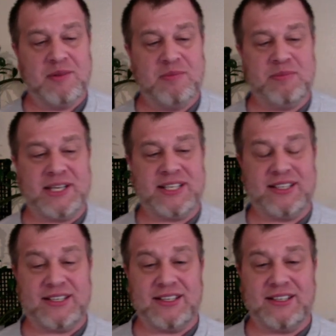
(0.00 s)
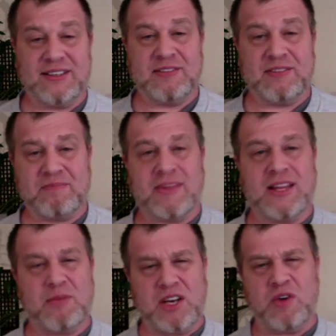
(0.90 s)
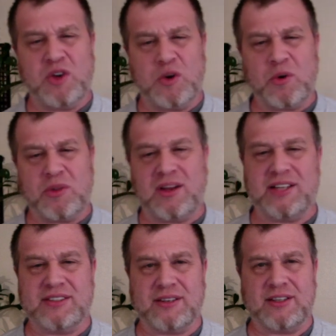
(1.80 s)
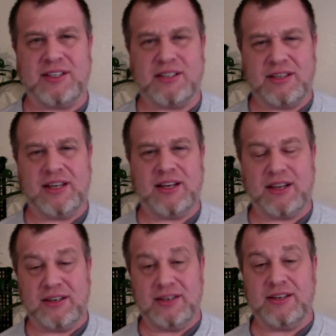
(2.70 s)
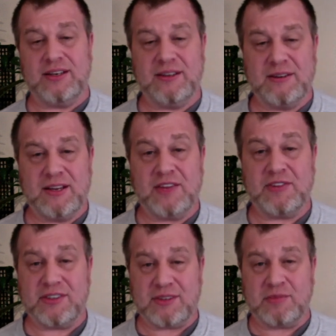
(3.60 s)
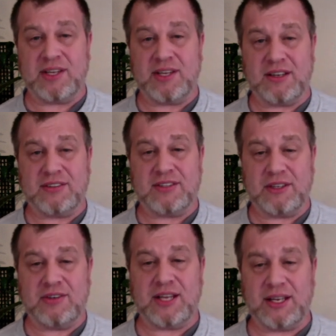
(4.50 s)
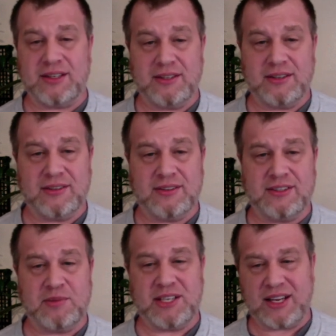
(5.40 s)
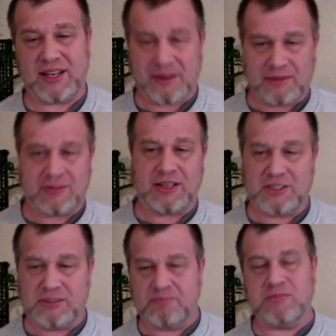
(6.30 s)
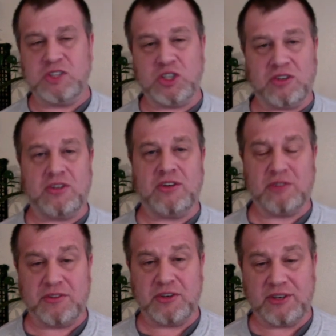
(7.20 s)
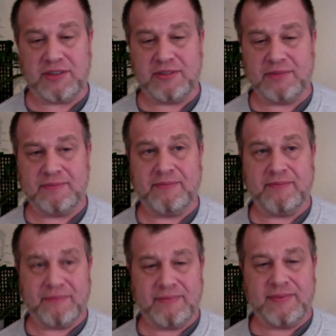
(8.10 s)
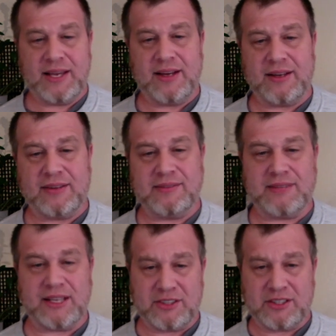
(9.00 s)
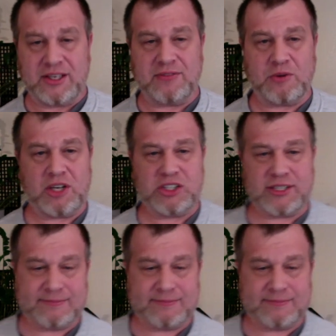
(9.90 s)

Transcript: But let me know your thoughts on it, and if there's something else that you'd like to see me take a general overview of. Thanks again for watching.